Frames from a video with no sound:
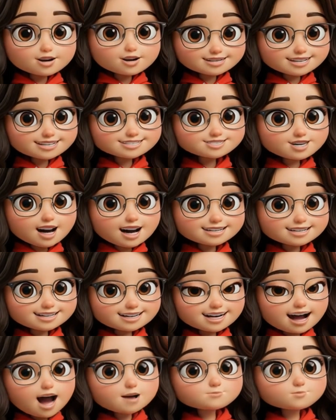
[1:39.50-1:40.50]
people and
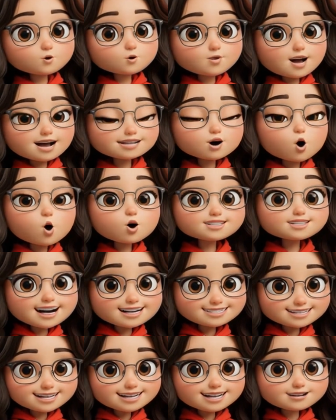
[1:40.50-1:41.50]
wrong information,
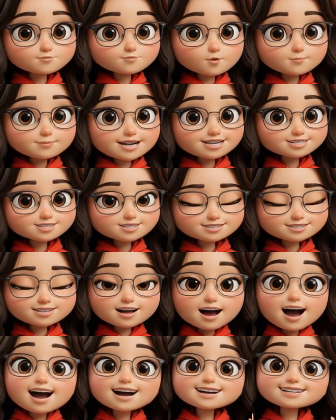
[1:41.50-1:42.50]
and that
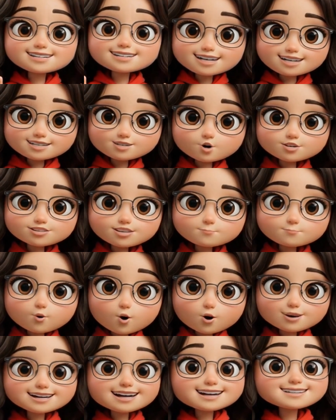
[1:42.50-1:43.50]
created a lot of
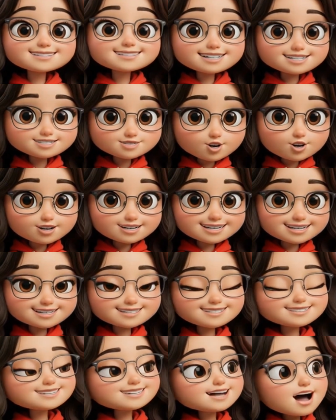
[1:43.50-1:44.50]
challenges.
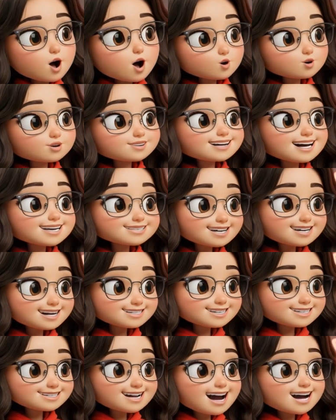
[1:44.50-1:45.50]
That's why my only
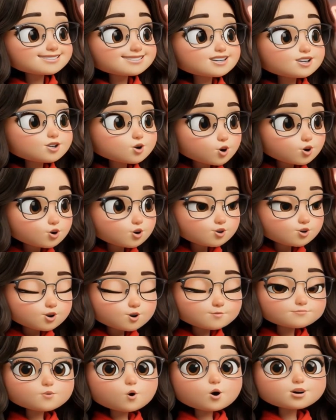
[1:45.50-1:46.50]
mission is to
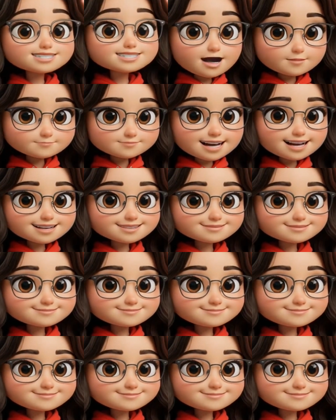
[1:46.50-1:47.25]
help creators avoid